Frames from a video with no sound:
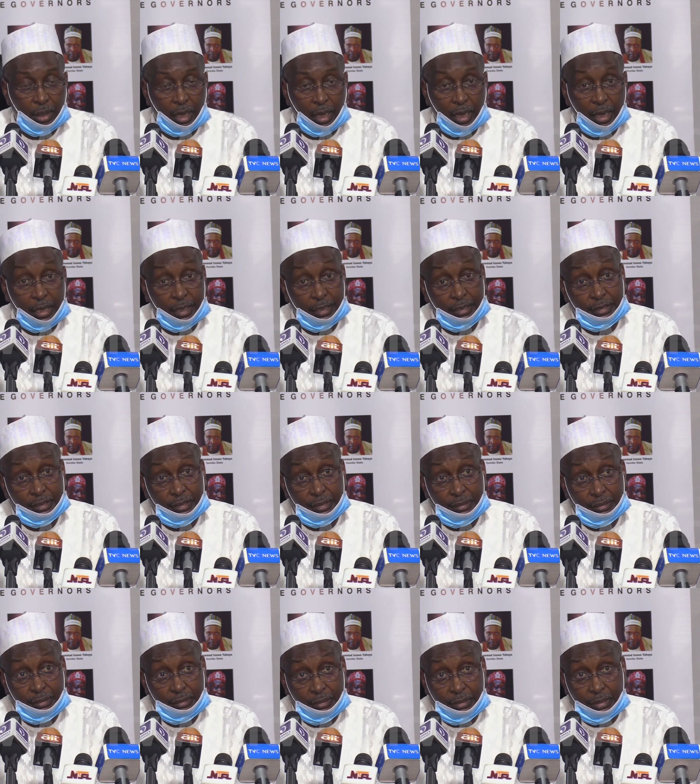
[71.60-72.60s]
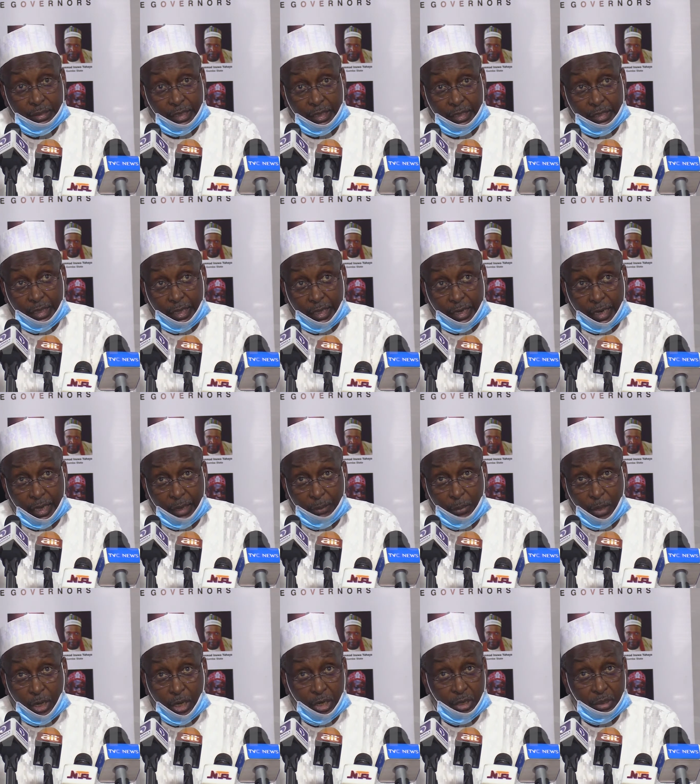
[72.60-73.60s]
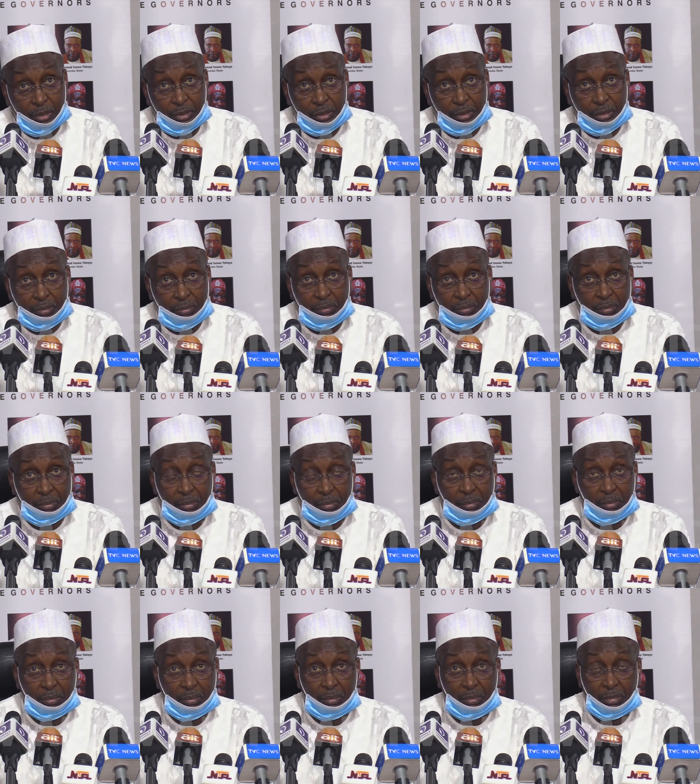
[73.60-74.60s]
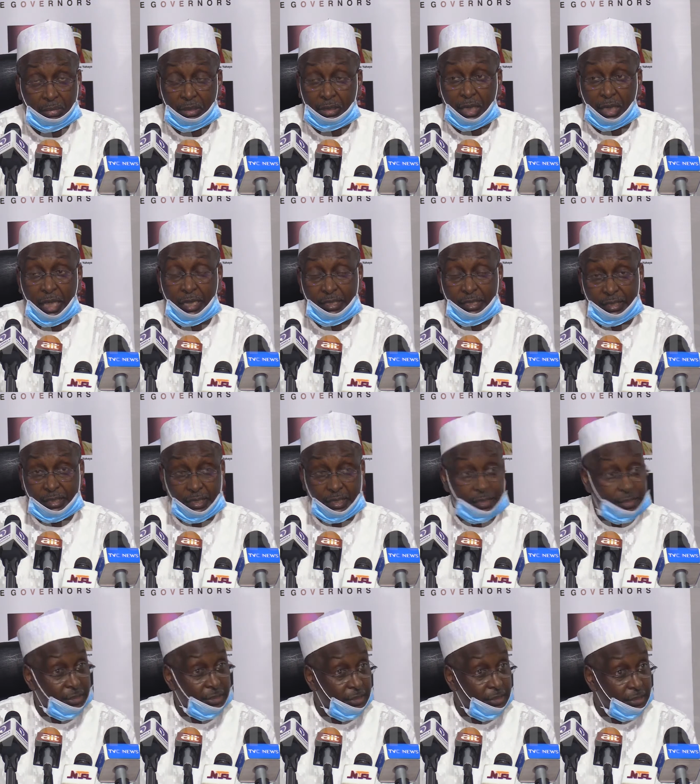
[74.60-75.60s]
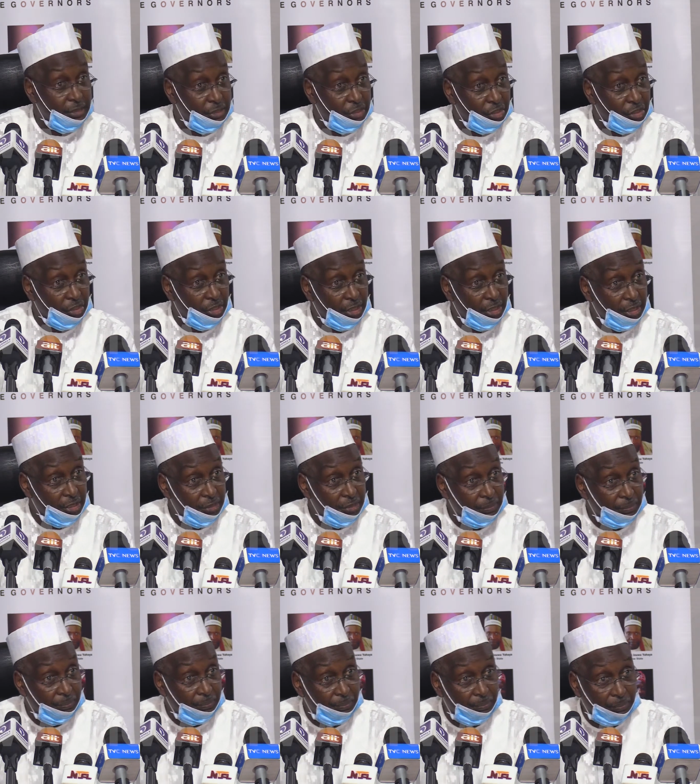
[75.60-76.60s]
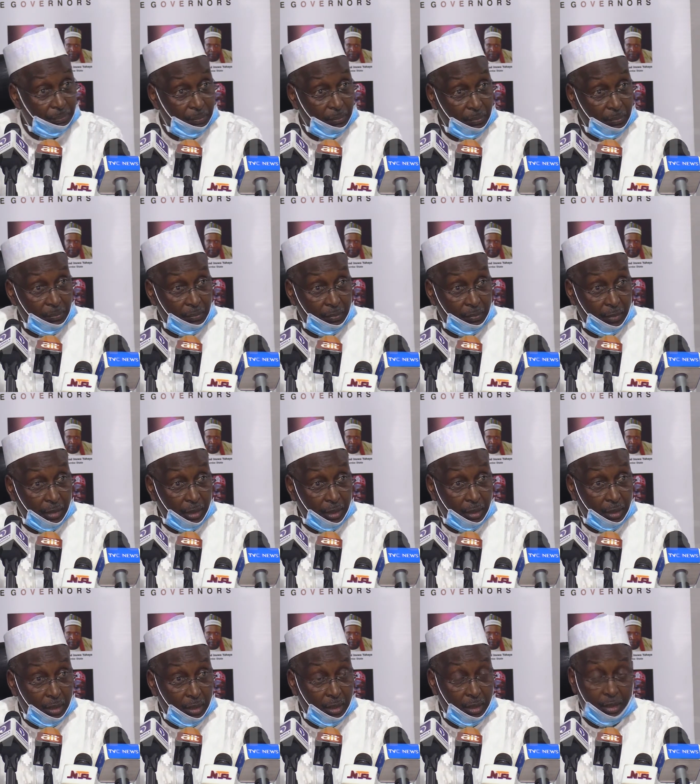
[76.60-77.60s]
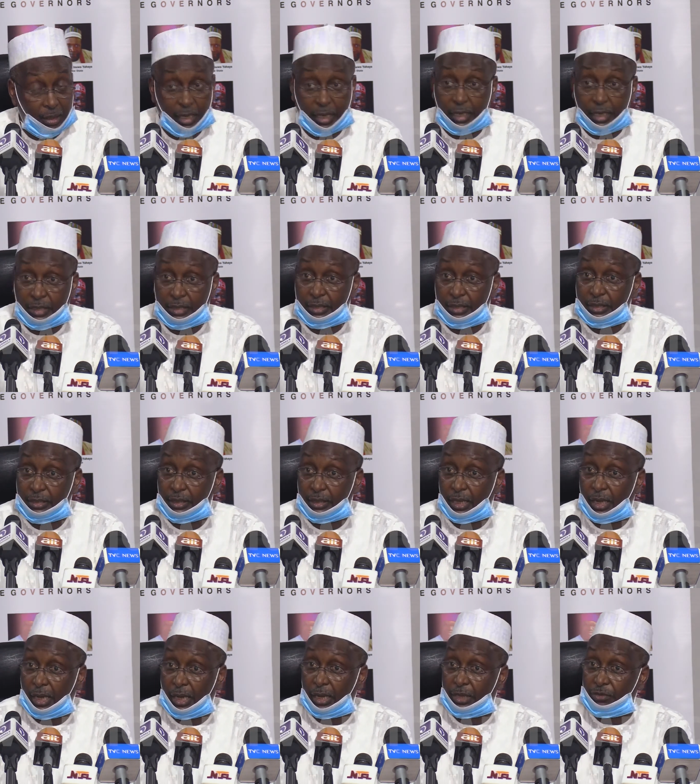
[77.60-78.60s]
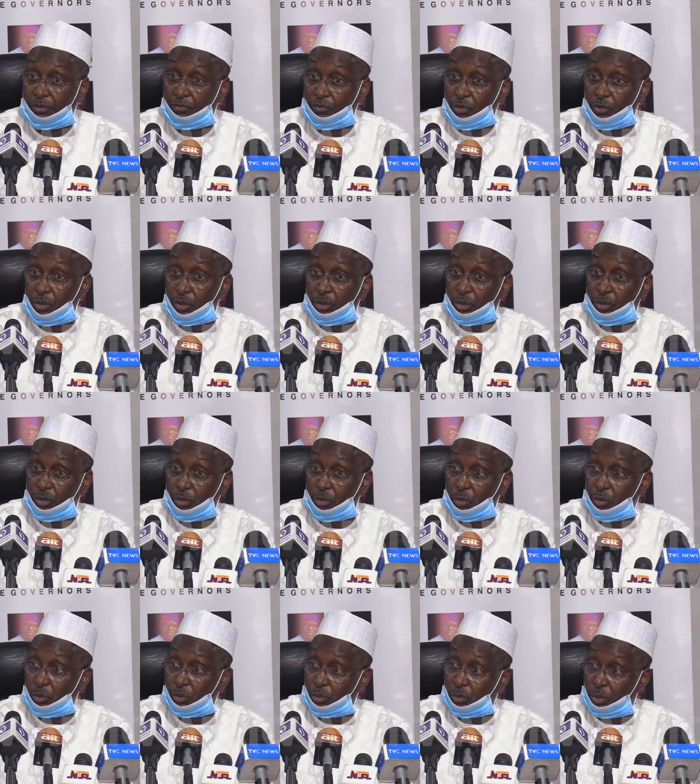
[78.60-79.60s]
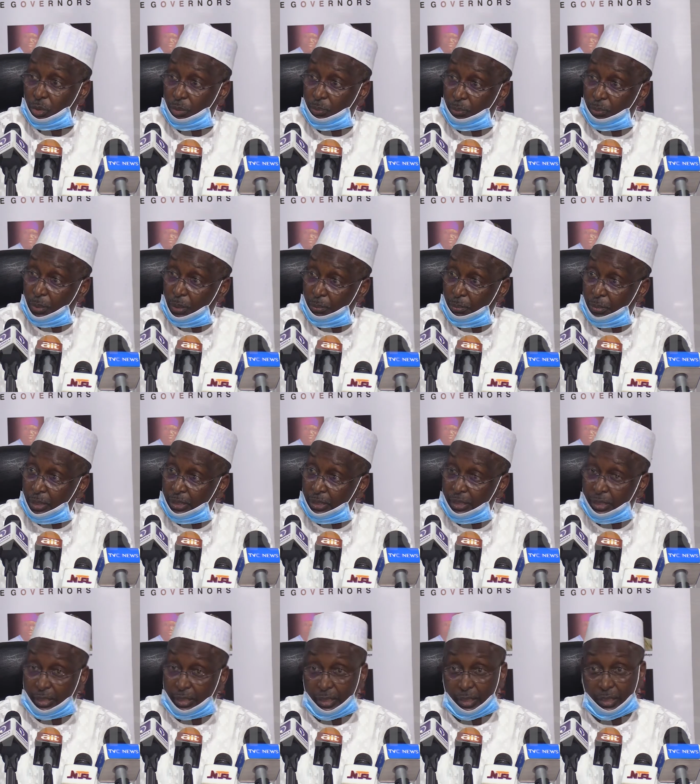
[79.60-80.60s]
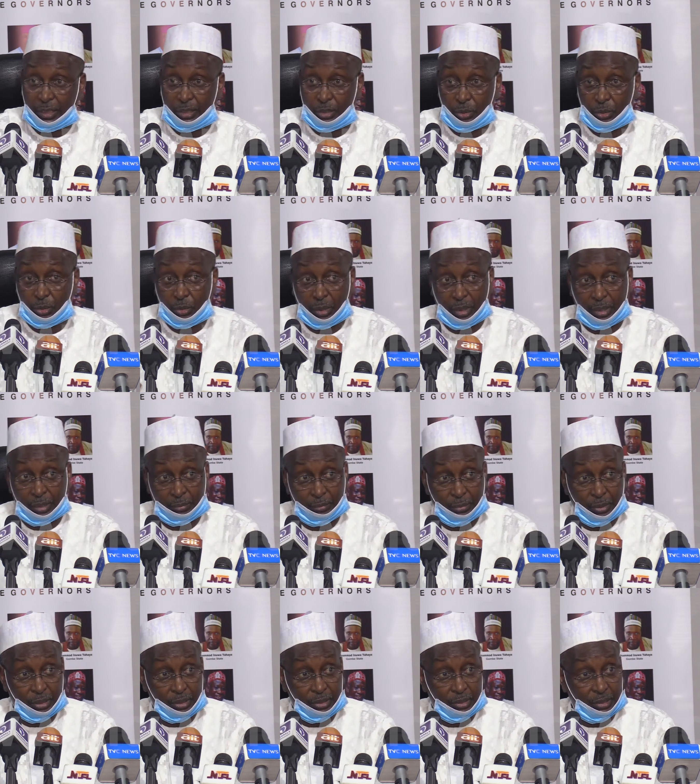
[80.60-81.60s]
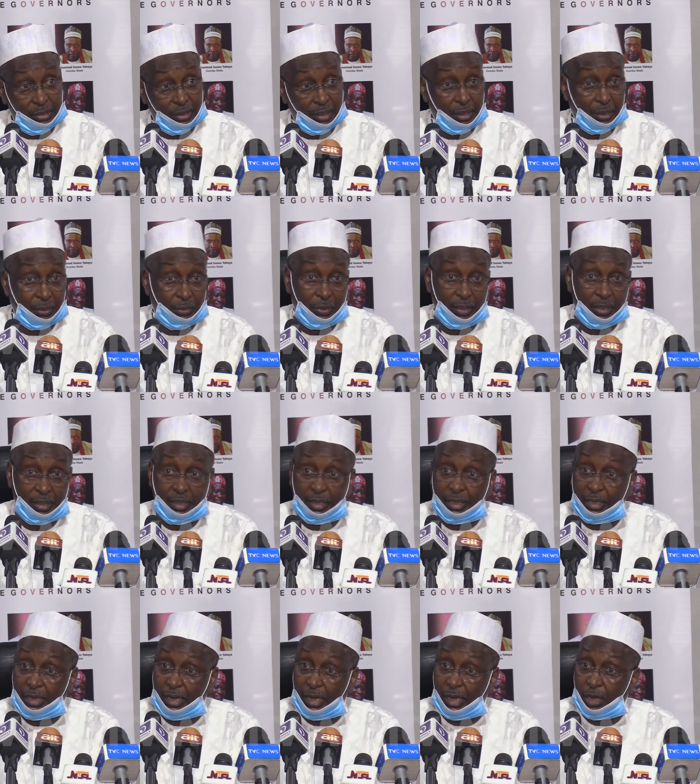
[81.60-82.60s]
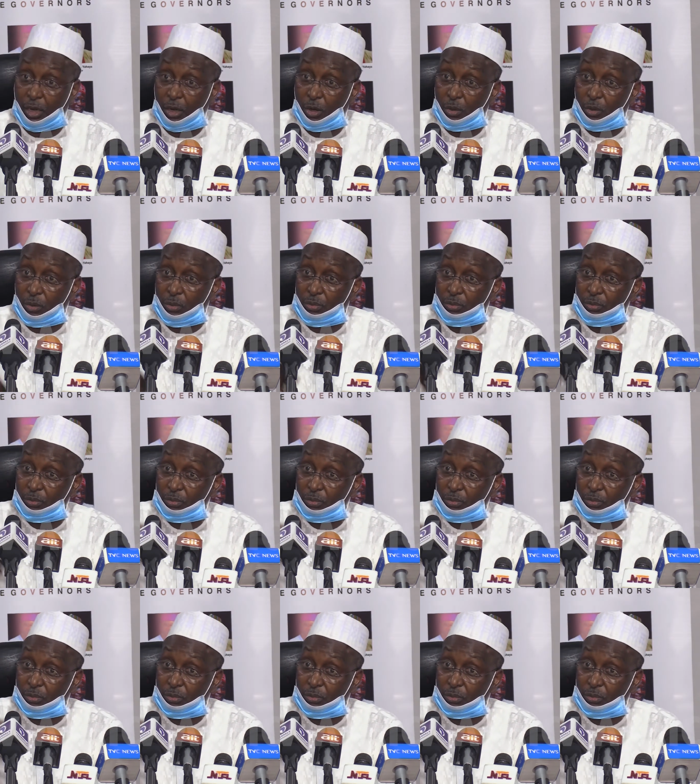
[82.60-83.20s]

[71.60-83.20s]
And he said there are about 9 states initially that are refusing to implement the current one. But when they now